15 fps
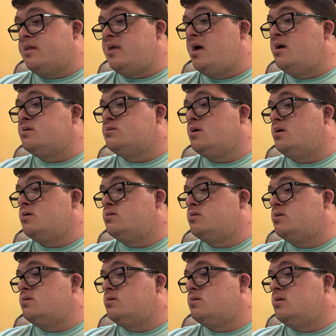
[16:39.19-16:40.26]
There's a
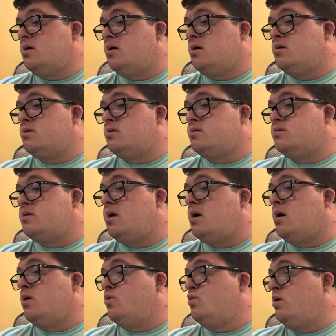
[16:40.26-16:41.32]

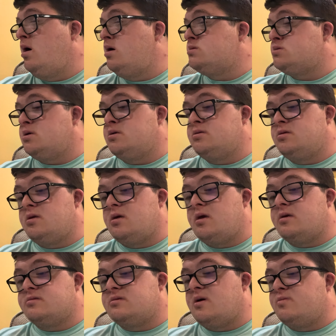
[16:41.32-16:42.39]
Watson
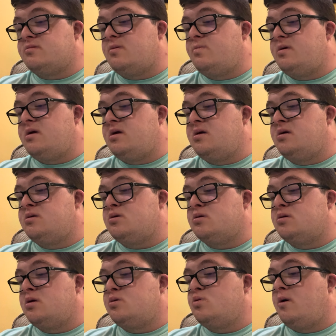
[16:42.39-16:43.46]
WWE
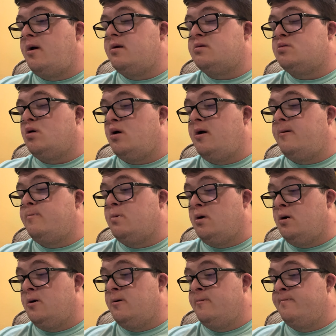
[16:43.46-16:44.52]

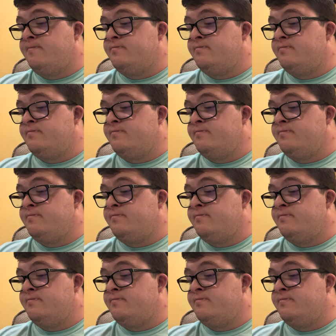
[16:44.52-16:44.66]
2024